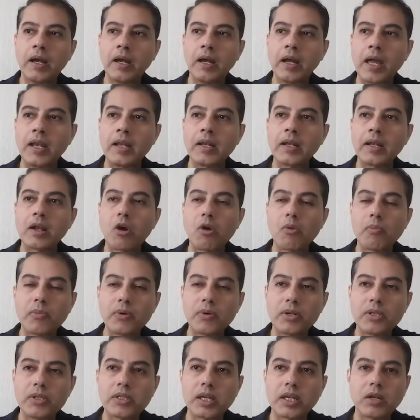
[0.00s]
And
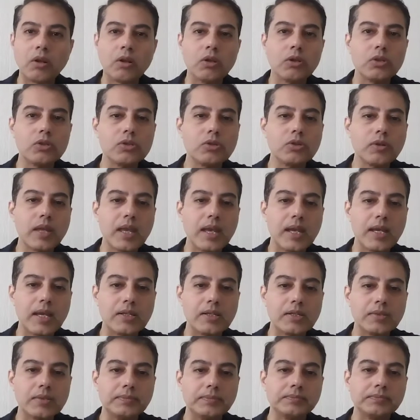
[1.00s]
corporates can also
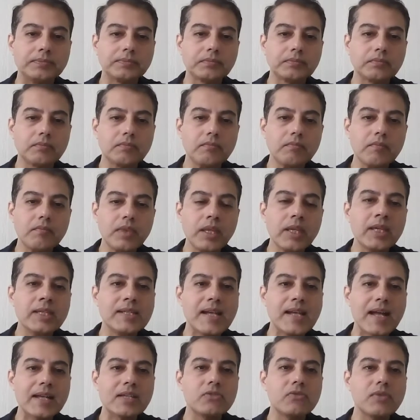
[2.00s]
get a
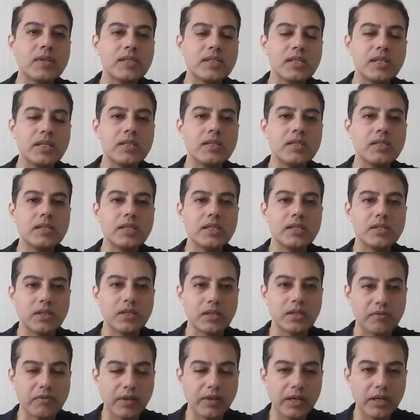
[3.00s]
tax residency
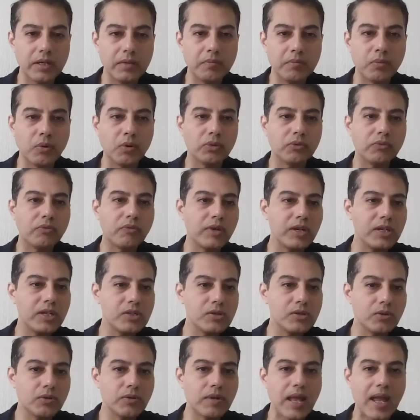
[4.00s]
certificate. Both free
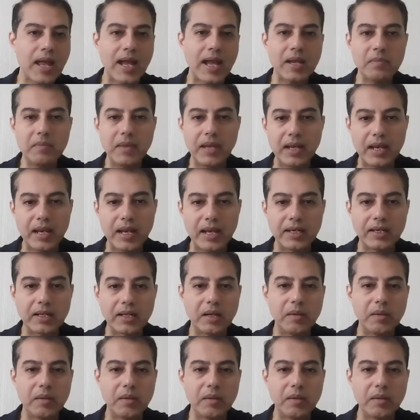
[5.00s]
zone and mainland